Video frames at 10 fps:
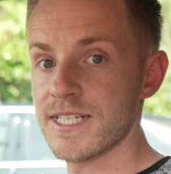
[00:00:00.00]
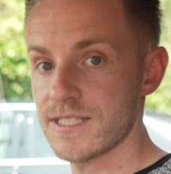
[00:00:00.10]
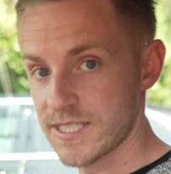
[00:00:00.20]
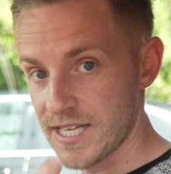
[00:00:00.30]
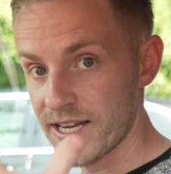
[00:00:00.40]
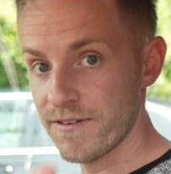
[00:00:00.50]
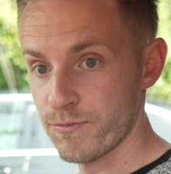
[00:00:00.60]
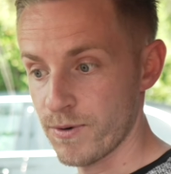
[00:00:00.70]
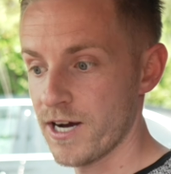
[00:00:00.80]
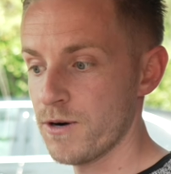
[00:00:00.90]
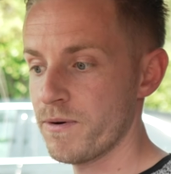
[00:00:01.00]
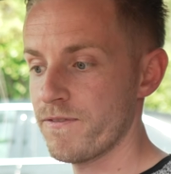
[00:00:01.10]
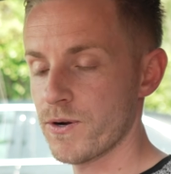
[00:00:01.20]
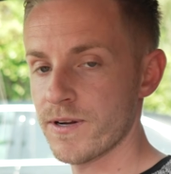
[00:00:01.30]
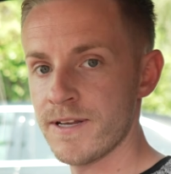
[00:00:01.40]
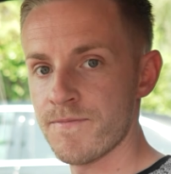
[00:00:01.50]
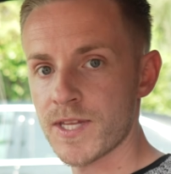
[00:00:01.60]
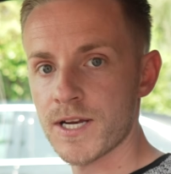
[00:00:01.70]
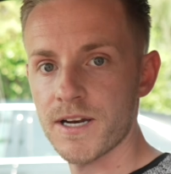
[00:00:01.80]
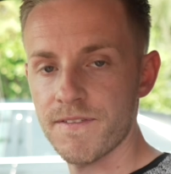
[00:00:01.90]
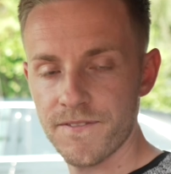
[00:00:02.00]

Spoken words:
save well, we're very kind